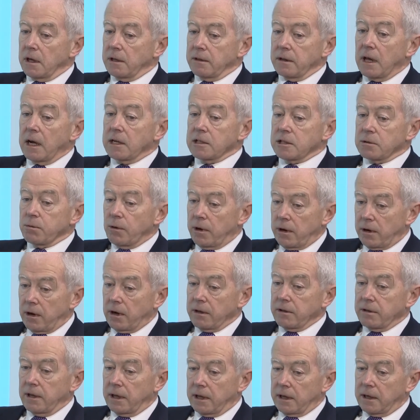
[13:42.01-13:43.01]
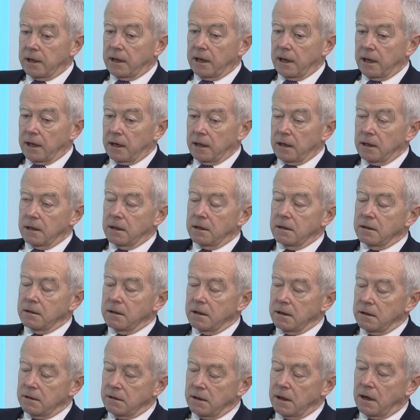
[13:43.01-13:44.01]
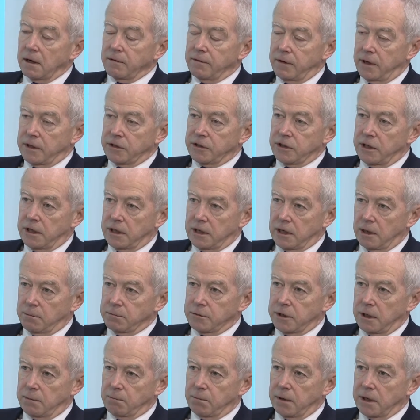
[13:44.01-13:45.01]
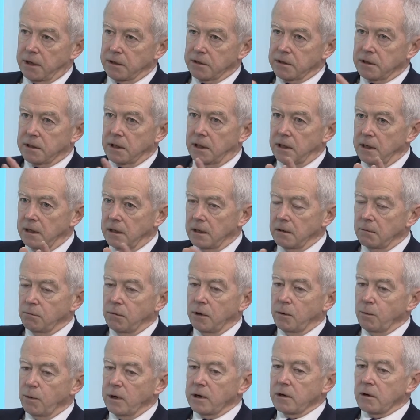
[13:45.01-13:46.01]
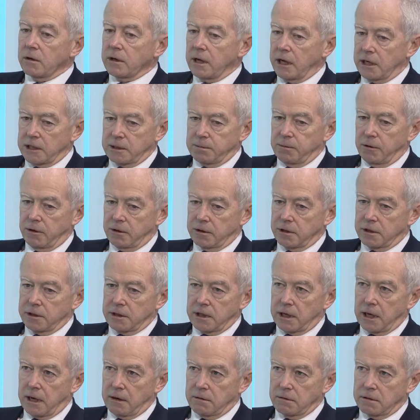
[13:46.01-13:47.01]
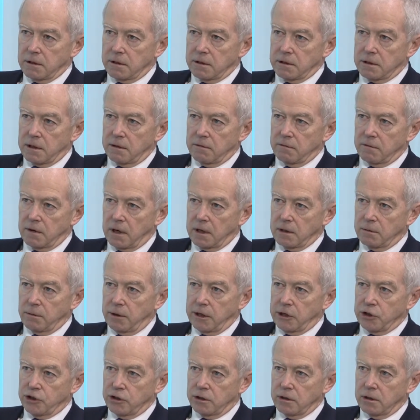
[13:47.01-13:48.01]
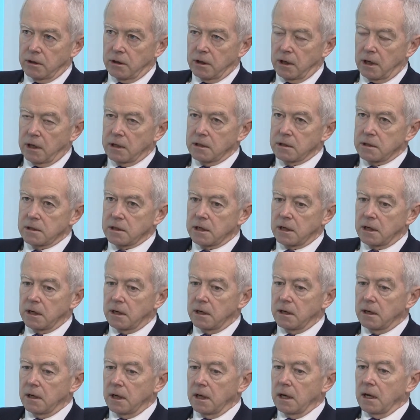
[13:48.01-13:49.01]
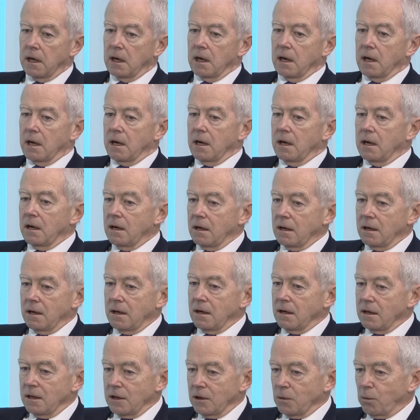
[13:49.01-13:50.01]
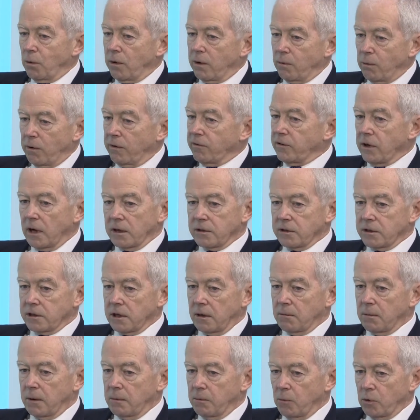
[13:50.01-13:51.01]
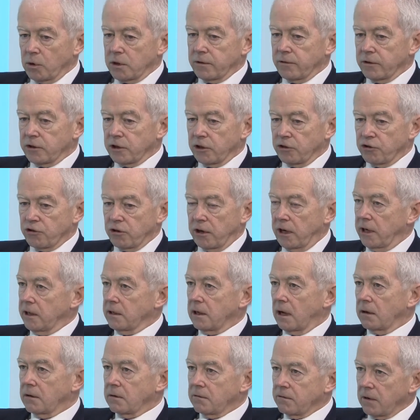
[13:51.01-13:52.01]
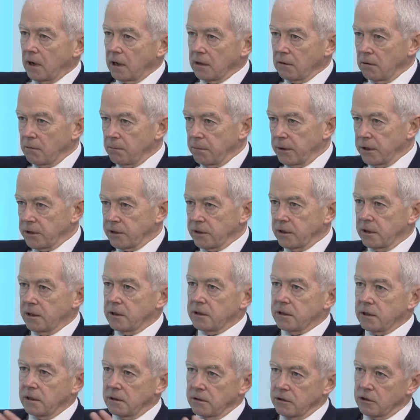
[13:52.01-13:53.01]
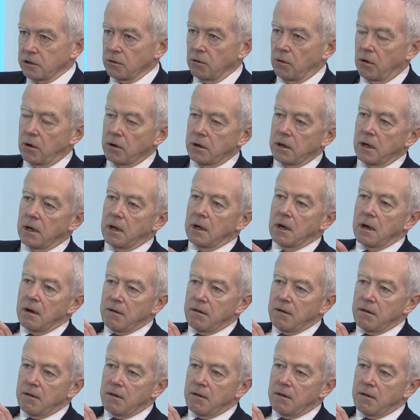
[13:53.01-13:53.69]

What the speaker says: And that's where I think the IVSC comes in, because we're not experts as accountants in valuation. And we've done some, and most of us are trained how to value a business and so on.